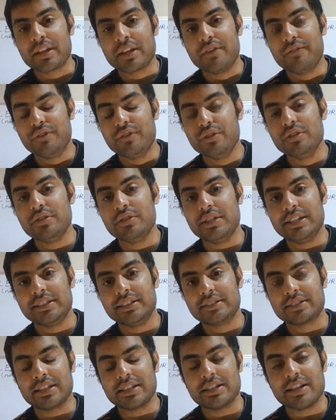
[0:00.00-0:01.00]
Food
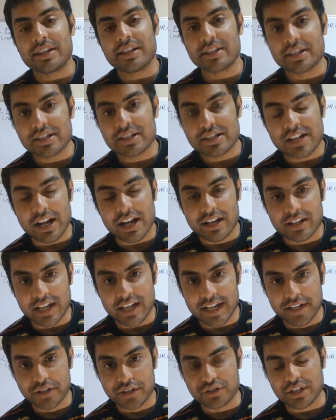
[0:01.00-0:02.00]
is another kind of
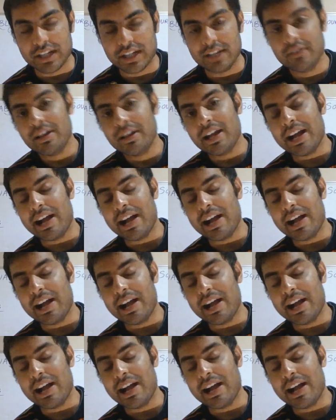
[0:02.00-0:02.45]
energy.